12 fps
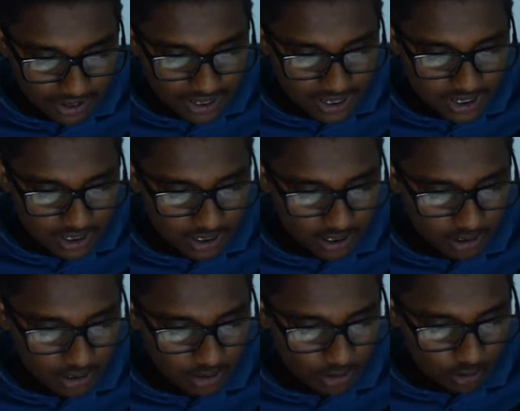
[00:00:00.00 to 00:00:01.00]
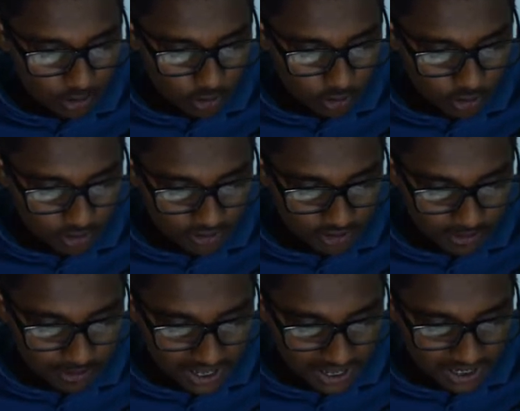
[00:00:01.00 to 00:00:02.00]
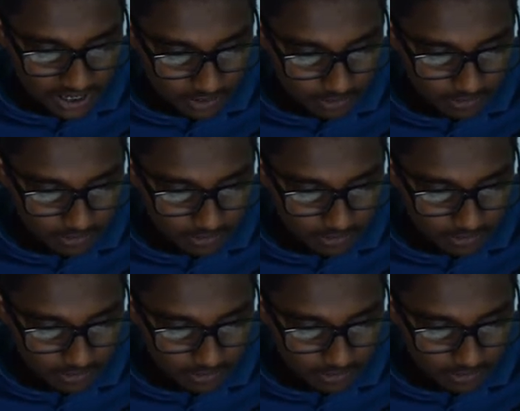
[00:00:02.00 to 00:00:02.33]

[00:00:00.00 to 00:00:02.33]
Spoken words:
see a lot of subjects here.